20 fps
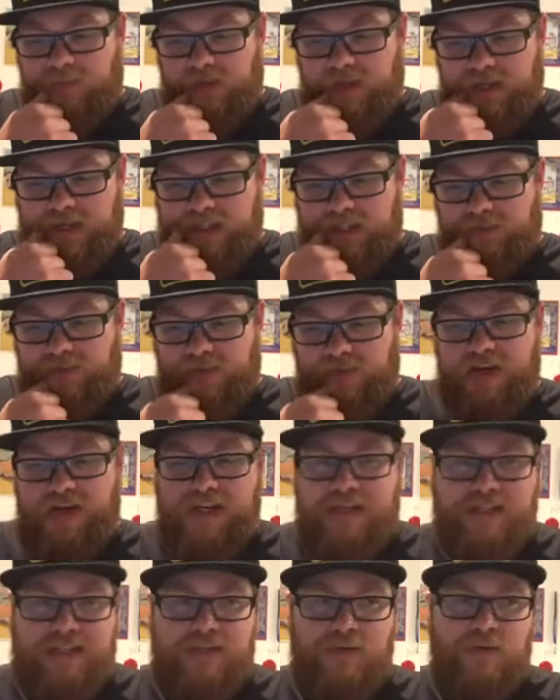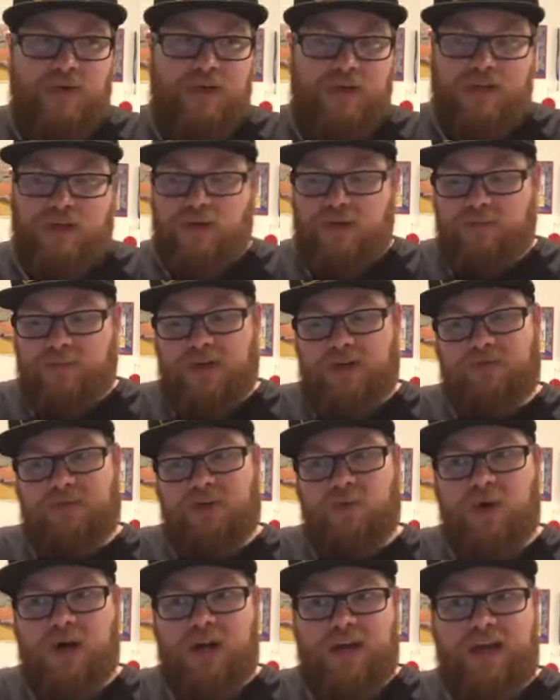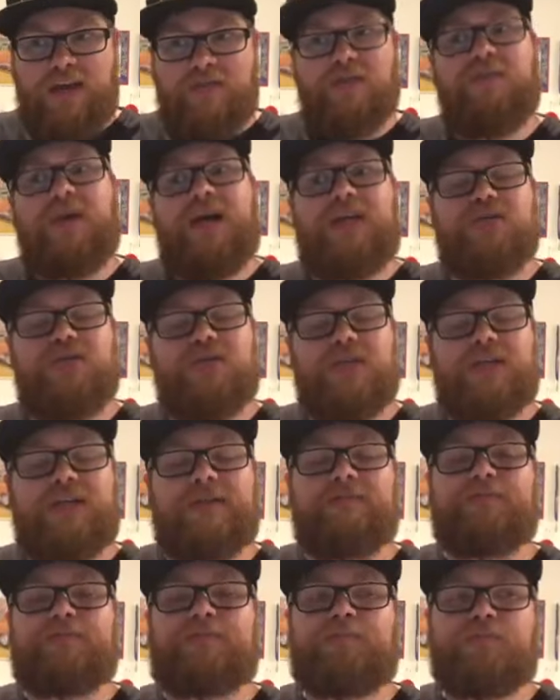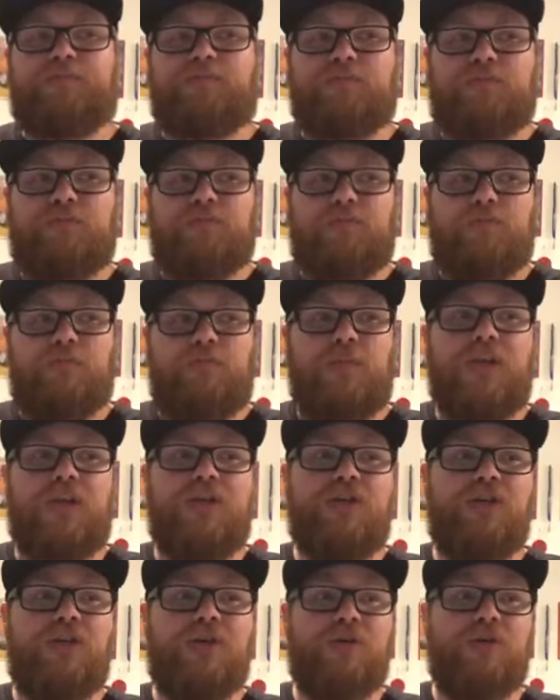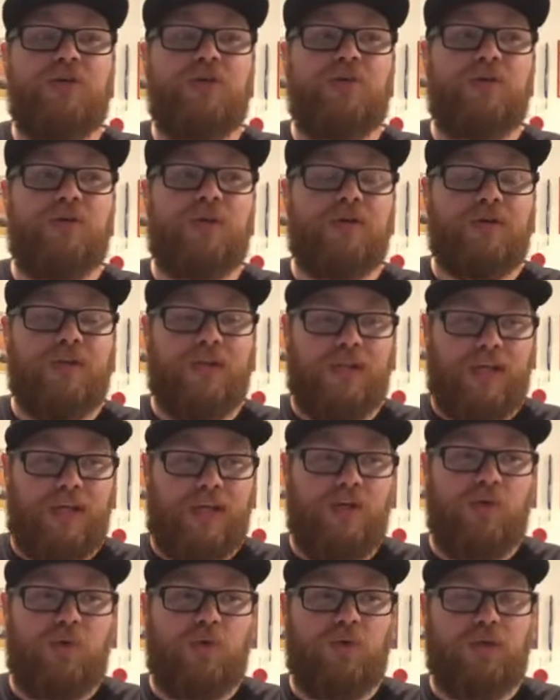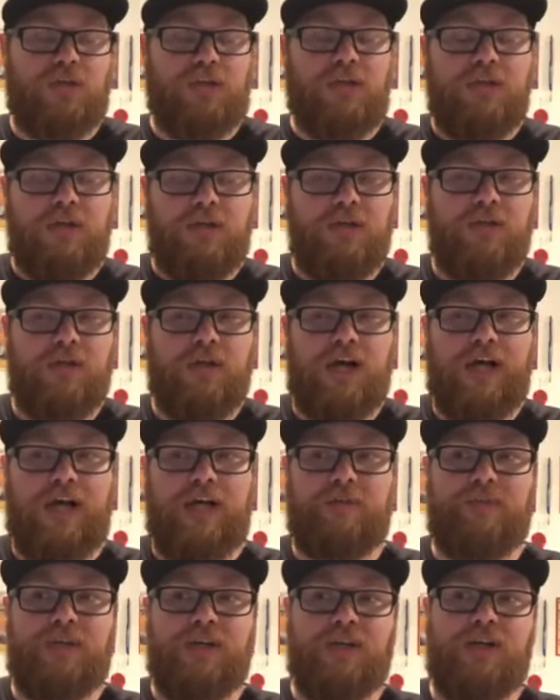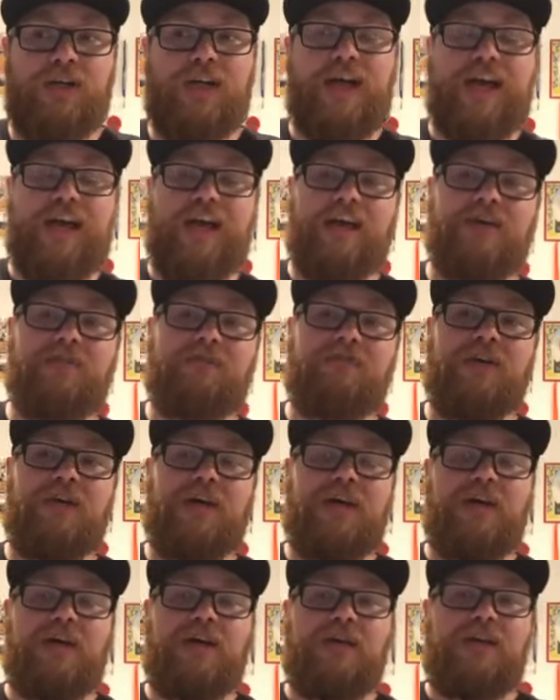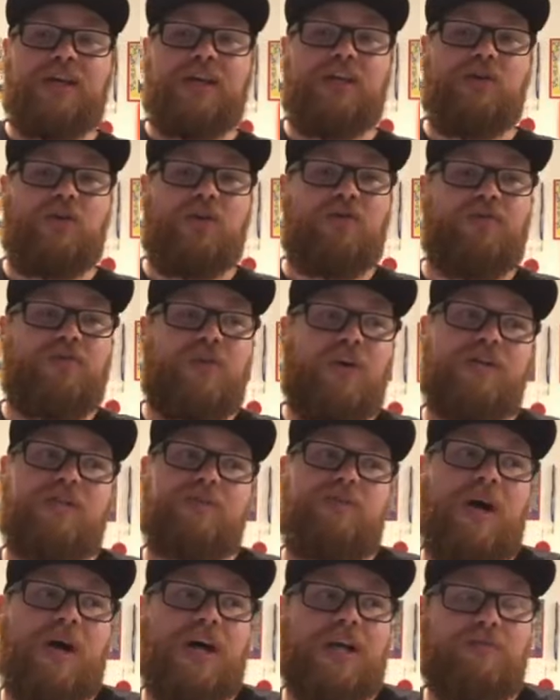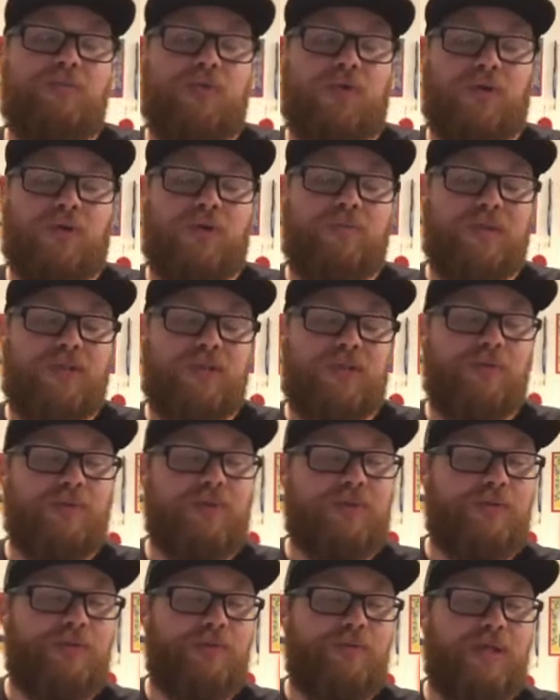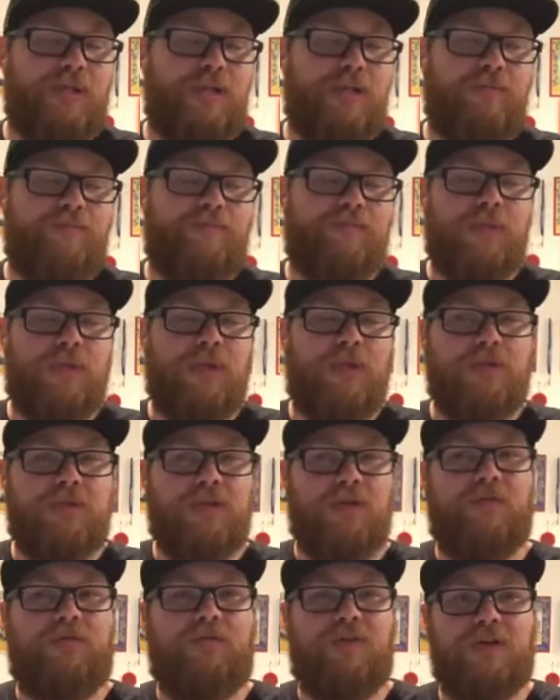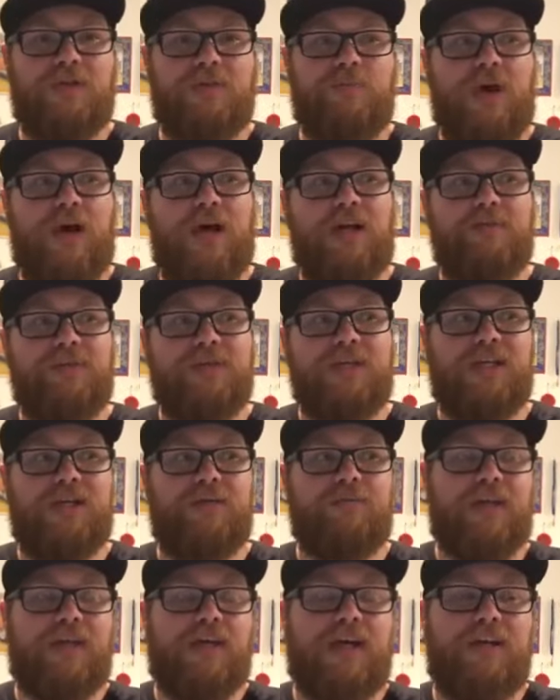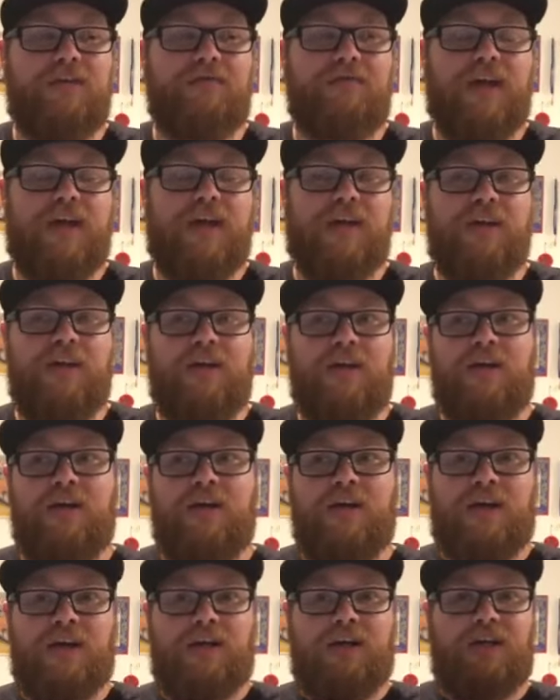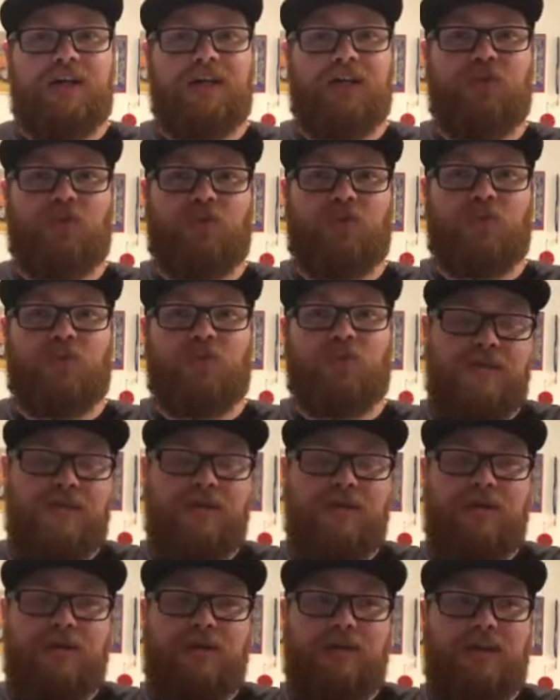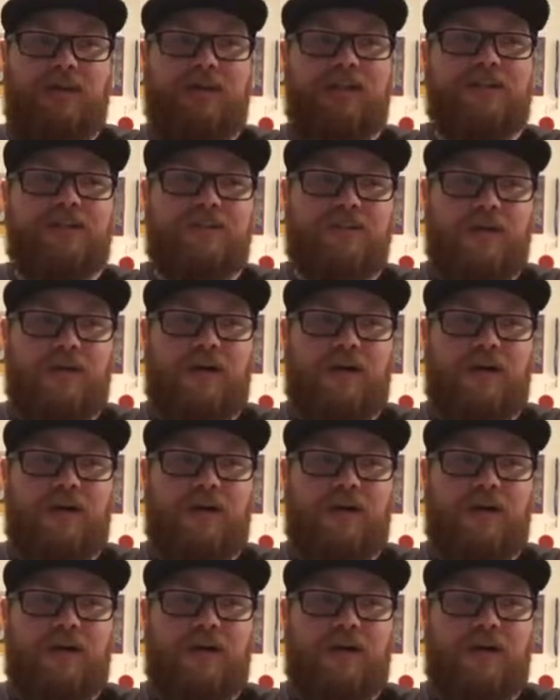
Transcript: It's a very easy way to do it. But if you want to have a mash tun, you can get a cooler. You're going to have either a false bottom or a bazooka tube in it. So a false bottom is going to be kind of like a grate that's